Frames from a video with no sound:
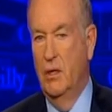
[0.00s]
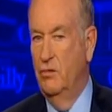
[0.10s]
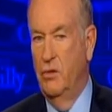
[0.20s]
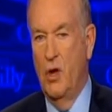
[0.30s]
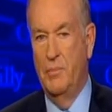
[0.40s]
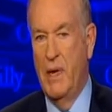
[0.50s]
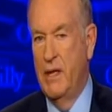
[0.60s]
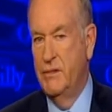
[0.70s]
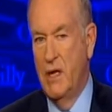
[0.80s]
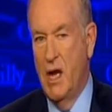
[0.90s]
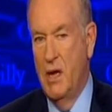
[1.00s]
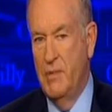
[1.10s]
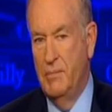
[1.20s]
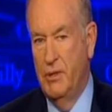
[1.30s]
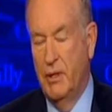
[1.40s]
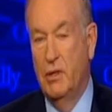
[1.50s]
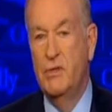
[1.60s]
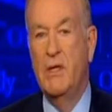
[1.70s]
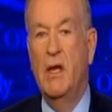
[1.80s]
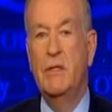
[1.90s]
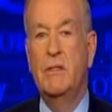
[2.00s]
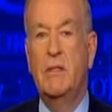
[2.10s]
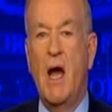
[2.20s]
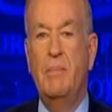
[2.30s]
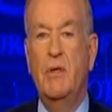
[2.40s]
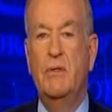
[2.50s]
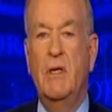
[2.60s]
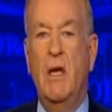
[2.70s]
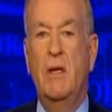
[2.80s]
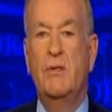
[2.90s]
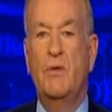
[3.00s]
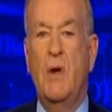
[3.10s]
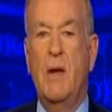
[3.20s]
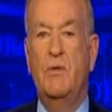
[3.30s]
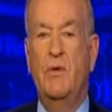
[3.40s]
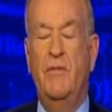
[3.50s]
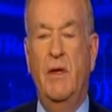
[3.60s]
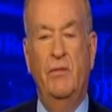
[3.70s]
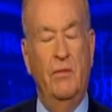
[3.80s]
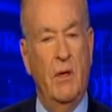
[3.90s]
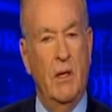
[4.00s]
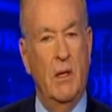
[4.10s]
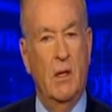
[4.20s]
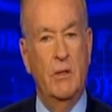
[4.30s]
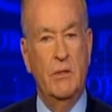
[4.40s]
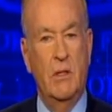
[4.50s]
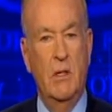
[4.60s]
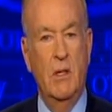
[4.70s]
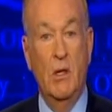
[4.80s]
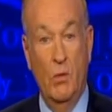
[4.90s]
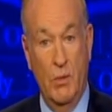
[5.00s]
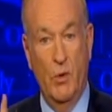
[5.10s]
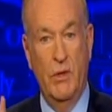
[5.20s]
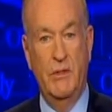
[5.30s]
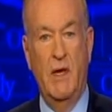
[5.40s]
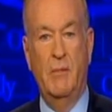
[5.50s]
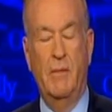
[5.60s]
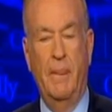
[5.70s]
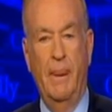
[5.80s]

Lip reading: It is long past time that political zealots stop using heinous crimes to advance their ideology. One more example.